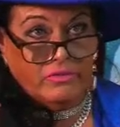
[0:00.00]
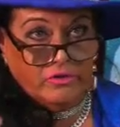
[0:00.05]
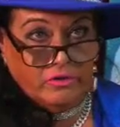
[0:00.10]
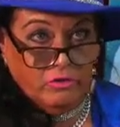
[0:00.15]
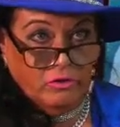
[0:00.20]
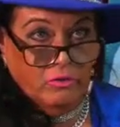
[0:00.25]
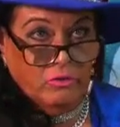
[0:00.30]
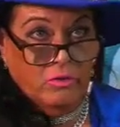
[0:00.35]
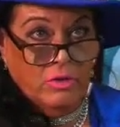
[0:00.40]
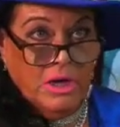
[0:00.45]

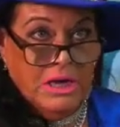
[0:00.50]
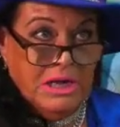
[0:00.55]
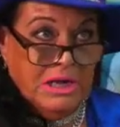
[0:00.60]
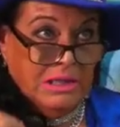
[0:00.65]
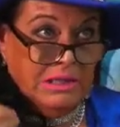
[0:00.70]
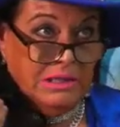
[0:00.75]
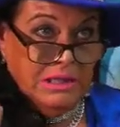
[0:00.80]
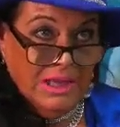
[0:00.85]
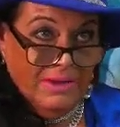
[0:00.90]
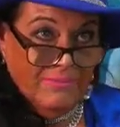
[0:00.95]
to
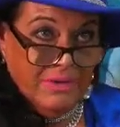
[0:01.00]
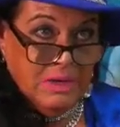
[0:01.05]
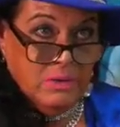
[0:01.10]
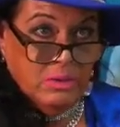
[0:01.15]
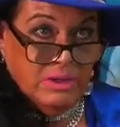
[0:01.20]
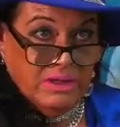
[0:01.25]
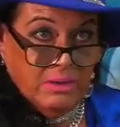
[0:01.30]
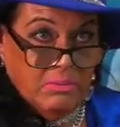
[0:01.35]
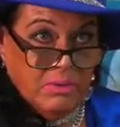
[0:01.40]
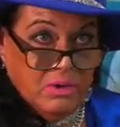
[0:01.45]
living
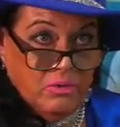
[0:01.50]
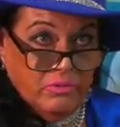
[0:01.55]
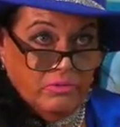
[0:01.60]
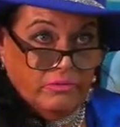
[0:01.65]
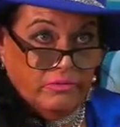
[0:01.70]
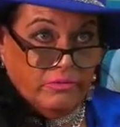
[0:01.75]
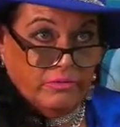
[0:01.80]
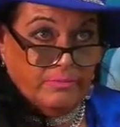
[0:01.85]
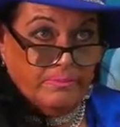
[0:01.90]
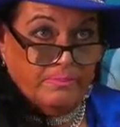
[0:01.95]
with
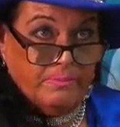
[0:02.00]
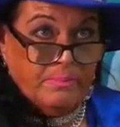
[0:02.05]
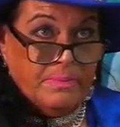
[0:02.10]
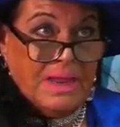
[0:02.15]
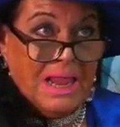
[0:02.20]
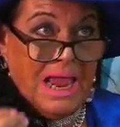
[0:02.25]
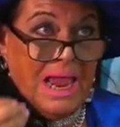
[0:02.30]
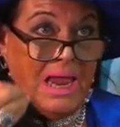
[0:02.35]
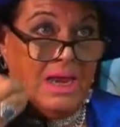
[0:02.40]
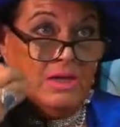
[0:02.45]
abuse.
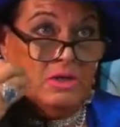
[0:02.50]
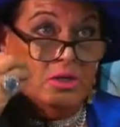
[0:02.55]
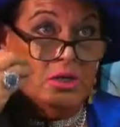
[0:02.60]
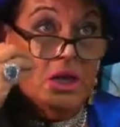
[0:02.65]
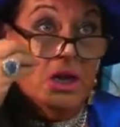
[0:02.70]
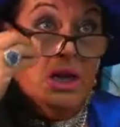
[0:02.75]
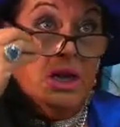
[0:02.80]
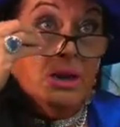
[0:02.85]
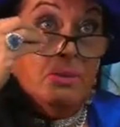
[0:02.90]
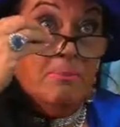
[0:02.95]
Yeah. And
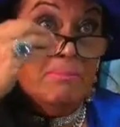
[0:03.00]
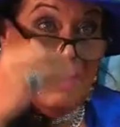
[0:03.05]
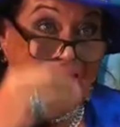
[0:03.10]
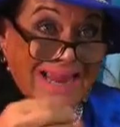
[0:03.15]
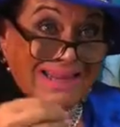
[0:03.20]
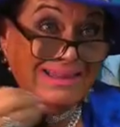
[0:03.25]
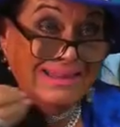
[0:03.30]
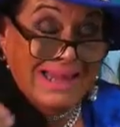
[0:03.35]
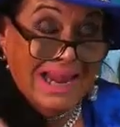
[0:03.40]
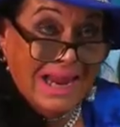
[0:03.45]

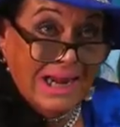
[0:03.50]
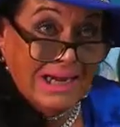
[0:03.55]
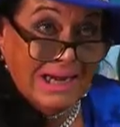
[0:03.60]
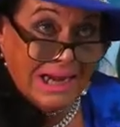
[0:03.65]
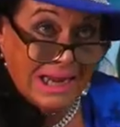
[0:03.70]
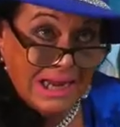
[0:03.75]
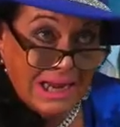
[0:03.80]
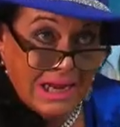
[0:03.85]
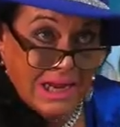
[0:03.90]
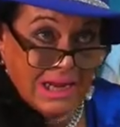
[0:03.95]
band
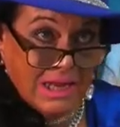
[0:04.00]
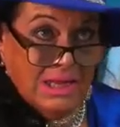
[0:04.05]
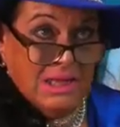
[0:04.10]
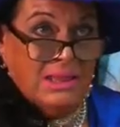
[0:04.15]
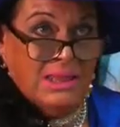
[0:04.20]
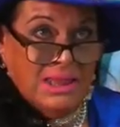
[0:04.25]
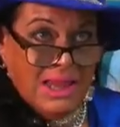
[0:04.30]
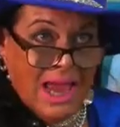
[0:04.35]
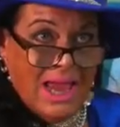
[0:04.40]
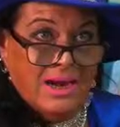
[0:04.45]
aiding
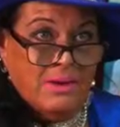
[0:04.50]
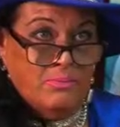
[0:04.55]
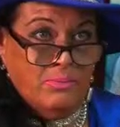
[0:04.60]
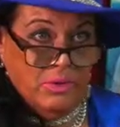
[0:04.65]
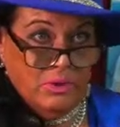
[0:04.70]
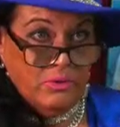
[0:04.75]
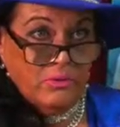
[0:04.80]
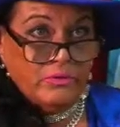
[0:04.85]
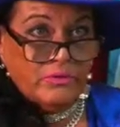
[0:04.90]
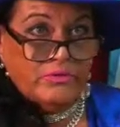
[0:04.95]
that
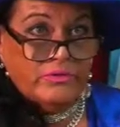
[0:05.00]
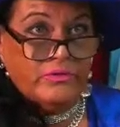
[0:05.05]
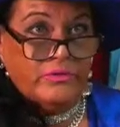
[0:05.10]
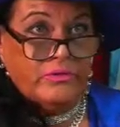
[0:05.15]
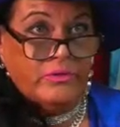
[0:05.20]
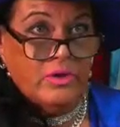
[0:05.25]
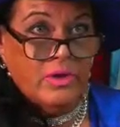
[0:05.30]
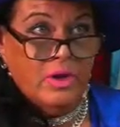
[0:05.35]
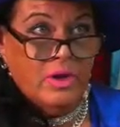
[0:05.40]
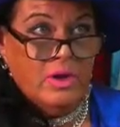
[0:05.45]

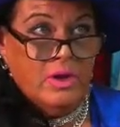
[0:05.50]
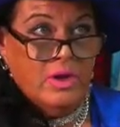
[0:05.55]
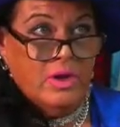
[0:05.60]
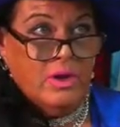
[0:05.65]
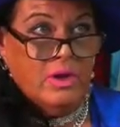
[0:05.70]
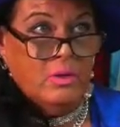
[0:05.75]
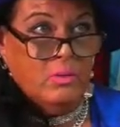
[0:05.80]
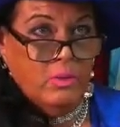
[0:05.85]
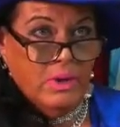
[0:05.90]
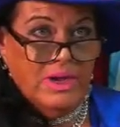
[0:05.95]
abuse.
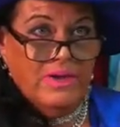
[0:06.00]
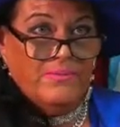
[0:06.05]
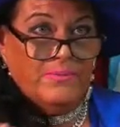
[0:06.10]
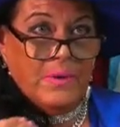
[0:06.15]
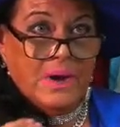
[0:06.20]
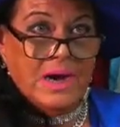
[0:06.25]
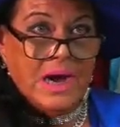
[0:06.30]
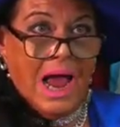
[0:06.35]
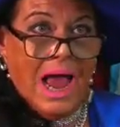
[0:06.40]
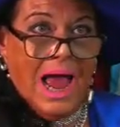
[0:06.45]
Oh, we yeah.
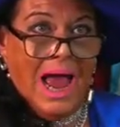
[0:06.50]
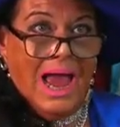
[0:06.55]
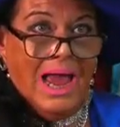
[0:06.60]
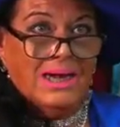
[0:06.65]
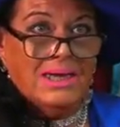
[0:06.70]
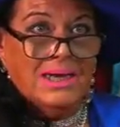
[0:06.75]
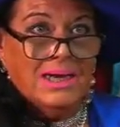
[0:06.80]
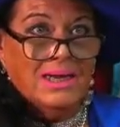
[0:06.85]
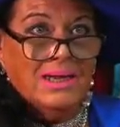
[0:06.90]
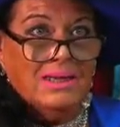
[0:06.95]

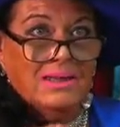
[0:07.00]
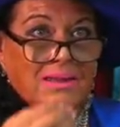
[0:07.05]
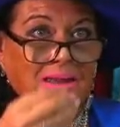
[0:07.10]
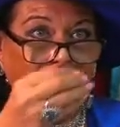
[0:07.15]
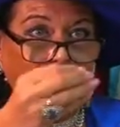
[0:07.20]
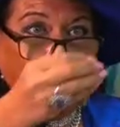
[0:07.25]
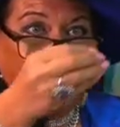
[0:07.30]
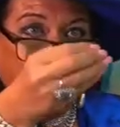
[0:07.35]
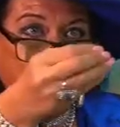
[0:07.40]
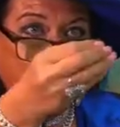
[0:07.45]
forgot
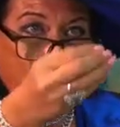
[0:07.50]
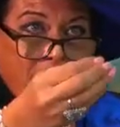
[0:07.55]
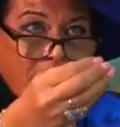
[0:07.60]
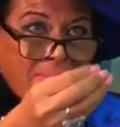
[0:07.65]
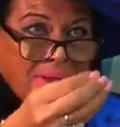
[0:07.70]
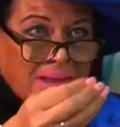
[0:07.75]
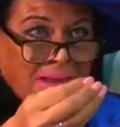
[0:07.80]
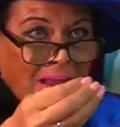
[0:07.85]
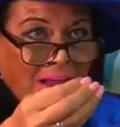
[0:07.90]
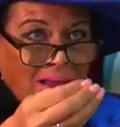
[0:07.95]
the
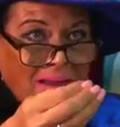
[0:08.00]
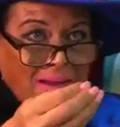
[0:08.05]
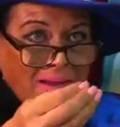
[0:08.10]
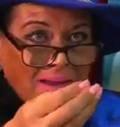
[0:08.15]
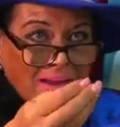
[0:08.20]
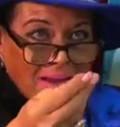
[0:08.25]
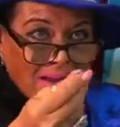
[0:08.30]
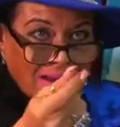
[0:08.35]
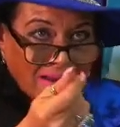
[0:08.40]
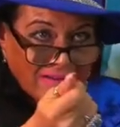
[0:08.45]
formula
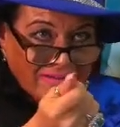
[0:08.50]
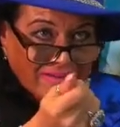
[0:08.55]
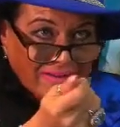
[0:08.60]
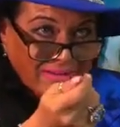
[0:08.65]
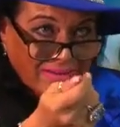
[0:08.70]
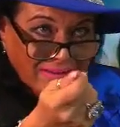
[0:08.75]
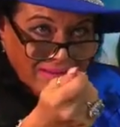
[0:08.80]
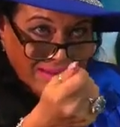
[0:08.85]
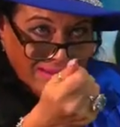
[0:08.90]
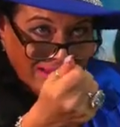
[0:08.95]
is
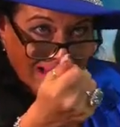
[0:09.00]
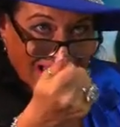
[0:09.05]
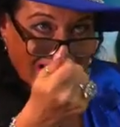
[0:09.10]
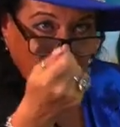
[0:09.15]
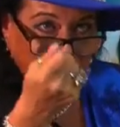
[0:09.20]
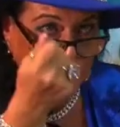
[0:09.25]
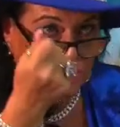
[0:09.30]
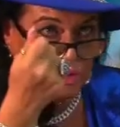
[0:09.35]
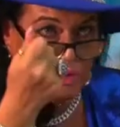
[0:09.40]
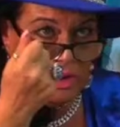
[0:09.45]
in the
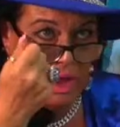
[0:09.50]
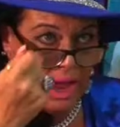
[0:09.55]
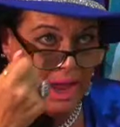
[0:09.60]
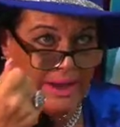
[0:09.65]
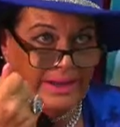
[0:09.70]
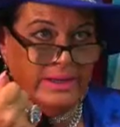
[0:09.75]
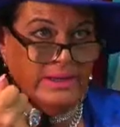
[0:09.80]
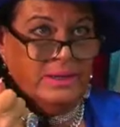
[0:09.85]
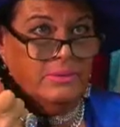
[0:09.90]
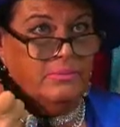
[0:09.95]
natural
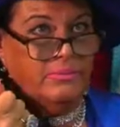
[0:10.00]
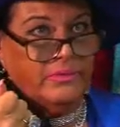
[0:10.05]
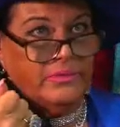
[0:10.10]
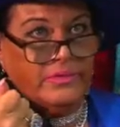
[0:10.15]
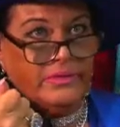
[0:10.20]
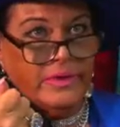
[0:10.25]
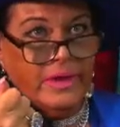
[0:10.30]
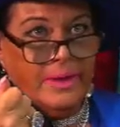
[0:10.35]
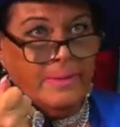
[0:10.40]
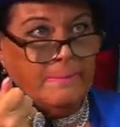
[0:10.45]

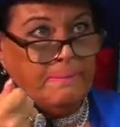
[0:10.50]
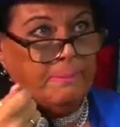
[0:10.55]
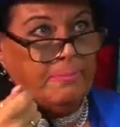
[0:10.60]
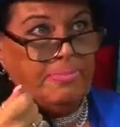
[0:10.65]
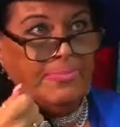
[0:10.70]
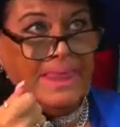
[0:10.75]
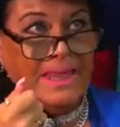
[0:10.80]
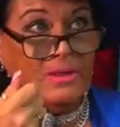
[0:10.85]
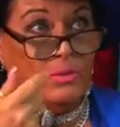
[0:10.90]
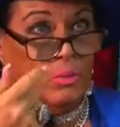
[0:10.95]
items
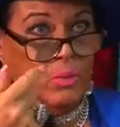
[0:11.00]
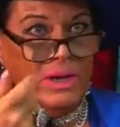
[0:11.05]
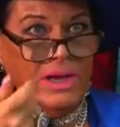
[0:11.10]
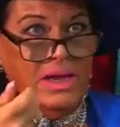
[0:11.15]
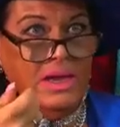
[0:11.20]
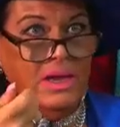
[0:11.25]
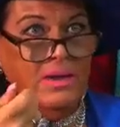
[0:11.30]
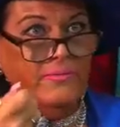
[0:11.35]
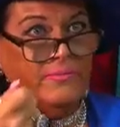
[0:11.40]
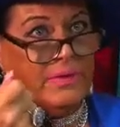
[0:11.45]
that
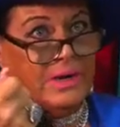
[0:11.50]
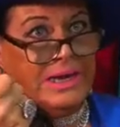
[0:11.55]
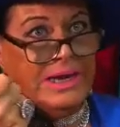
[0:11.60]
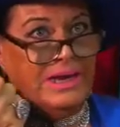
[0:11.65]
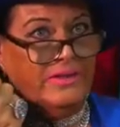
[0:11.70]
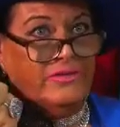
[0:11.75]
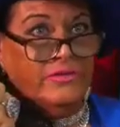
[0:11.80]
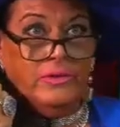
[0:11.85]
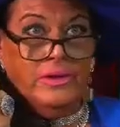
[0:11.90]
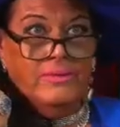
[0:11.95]
we
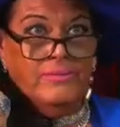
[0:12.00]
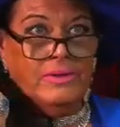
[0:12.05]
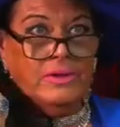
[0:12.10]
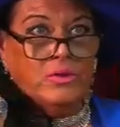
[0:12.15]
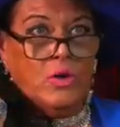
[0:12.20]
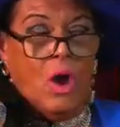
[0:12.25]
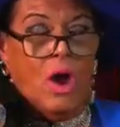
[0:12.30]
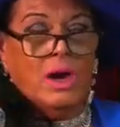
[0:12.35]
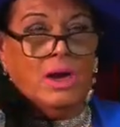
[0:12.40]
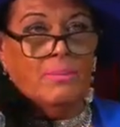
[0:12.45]
forget to even
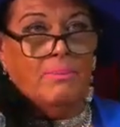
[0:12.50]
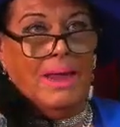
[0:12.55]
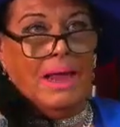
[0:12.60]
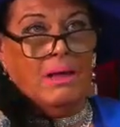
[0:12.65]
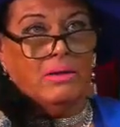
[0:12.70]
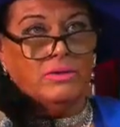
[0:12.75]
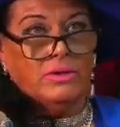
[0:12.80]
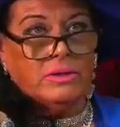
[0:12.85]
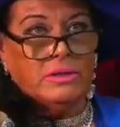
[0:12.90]
talk about